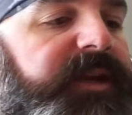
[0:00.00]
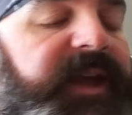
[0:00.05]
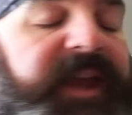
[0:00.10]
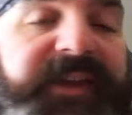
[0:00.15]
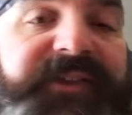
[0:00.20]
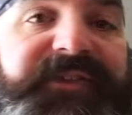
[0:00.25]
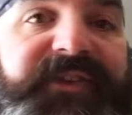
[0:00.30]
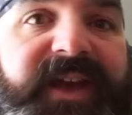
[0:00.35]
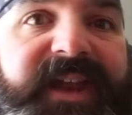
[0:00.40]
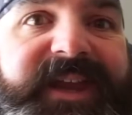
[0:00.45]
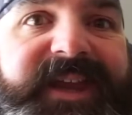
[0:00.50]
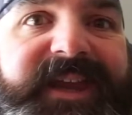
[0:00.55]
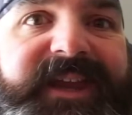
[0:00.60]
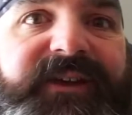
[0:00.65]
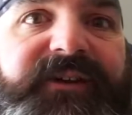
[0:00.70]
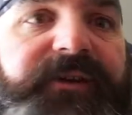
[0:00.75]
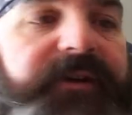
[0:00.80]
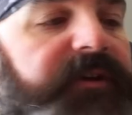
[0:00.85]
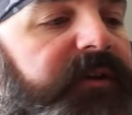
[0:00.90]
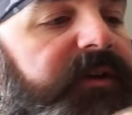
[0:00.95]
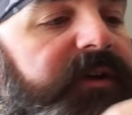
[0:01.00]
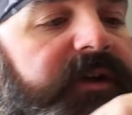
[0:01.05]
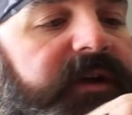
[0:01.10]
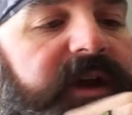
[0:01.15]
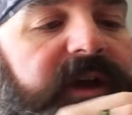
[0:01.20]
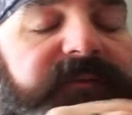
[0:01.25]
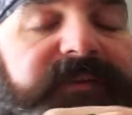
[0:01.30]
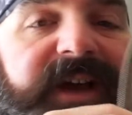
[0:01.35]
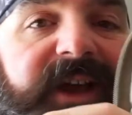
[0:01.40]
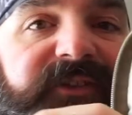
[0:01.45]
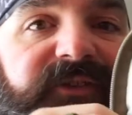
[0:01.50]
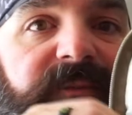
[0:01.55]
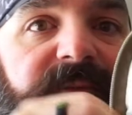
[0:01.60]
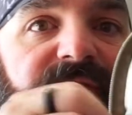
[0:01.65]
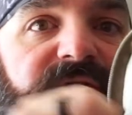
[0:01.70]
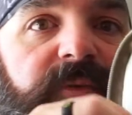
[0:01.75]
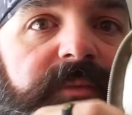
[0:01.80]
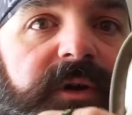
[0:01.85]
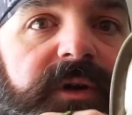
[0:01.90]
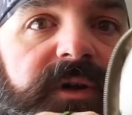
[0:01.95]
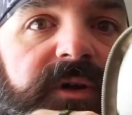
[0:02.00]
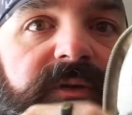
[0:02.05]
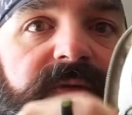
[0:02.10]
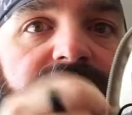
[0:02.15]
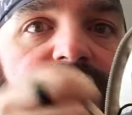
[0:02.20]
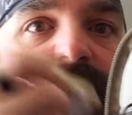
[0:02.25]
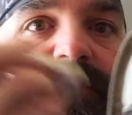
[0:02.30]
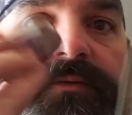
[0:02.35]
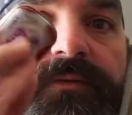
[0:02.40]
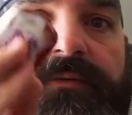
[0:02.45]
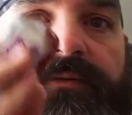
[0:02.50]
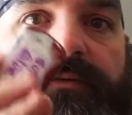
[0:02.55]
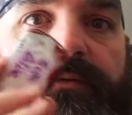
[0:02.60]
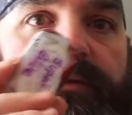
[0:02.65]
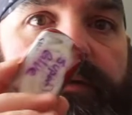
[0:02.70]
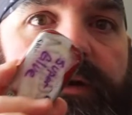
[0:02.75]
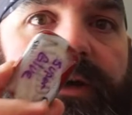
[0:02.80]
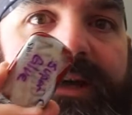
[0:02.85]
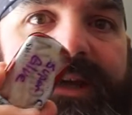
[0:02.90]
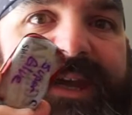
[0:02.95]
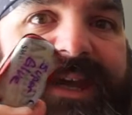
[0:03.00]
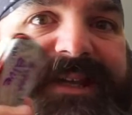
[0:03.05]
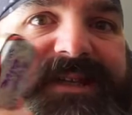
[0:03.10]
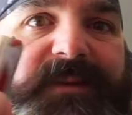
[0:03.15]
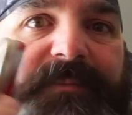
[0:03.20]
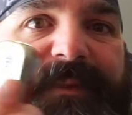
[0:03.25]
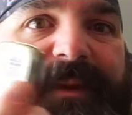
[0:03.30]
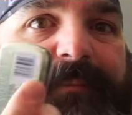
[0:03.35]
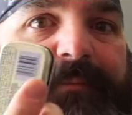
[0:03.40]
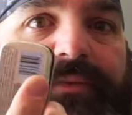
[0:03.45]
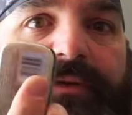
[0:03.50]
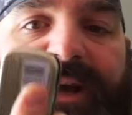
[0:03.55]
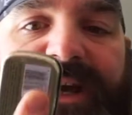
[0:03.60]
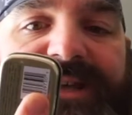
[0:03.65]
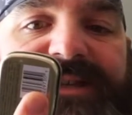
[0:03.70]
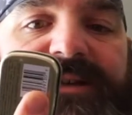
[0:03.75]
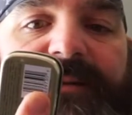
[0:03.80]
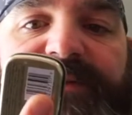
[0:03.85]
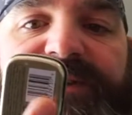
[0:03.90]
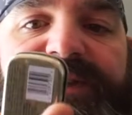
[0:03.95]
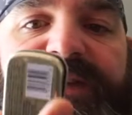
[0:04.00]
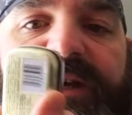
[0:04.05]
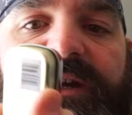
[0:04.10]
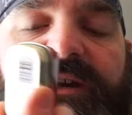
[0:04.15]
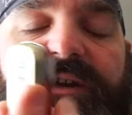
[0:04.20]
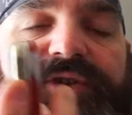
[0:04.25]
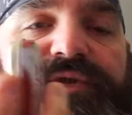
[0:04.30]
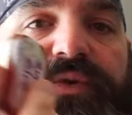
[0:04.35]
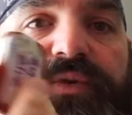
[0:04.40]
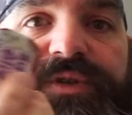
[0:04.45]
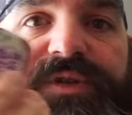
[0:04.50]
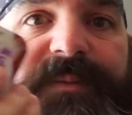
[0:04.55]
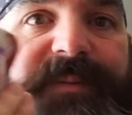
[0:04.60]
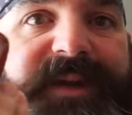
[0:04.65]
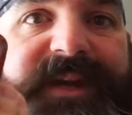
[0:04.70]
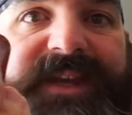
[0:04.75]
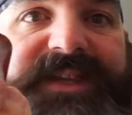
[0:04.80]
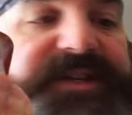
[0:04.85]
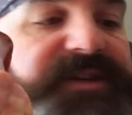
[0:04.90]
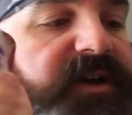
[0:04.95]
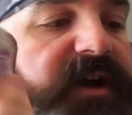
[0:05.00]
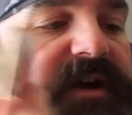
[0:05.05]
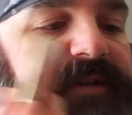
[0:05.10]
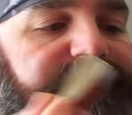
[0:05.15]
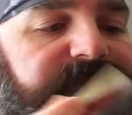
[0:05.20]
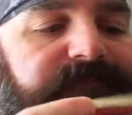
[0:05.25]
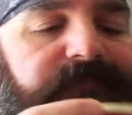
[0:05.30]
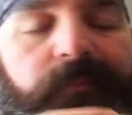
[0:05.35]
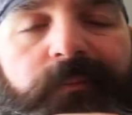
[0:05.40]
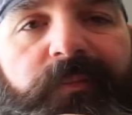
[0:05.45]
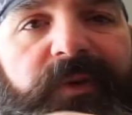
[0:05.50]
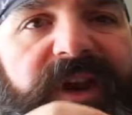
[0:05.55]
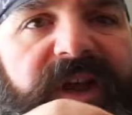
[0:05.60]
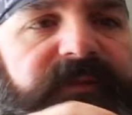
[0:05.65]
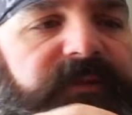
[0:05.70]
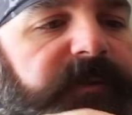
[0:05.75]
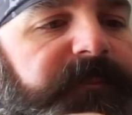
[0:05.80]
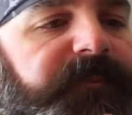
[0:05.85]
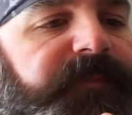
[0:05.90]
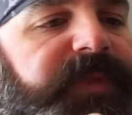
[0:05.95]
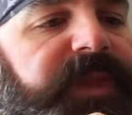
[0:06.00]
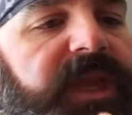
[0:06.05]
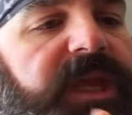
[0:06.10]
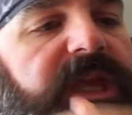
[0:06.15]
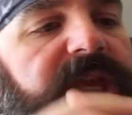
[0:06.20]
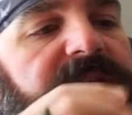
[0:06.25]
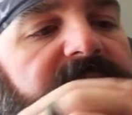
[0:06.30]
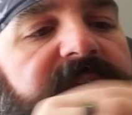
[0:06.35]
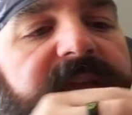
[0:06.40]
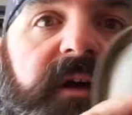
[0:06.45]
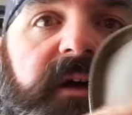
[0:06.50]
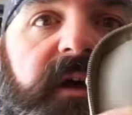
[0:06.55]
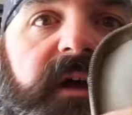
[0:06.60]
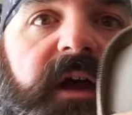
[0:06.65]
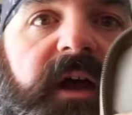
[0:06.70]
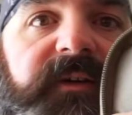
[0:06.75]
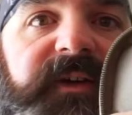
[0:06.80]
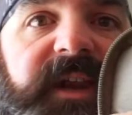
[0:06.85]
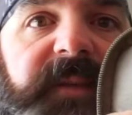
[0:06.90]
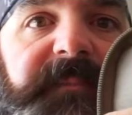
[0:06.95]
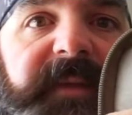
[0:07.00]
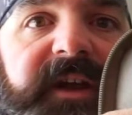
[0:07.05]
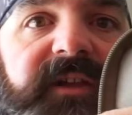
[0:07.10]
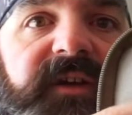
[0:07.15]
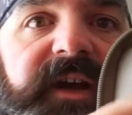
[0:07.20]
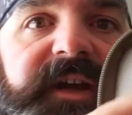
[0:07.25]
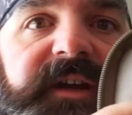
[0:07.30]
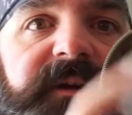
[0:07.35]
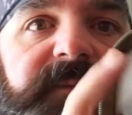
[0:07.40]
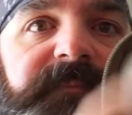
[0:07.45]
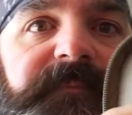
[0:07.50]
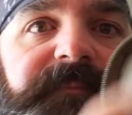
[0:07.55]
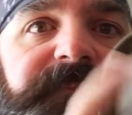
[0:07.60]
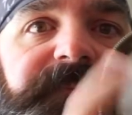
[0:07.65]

Inside of here, I've got some super glue in case something breaks upstairs or somebody gets cut, whatever. I've got the big lighter.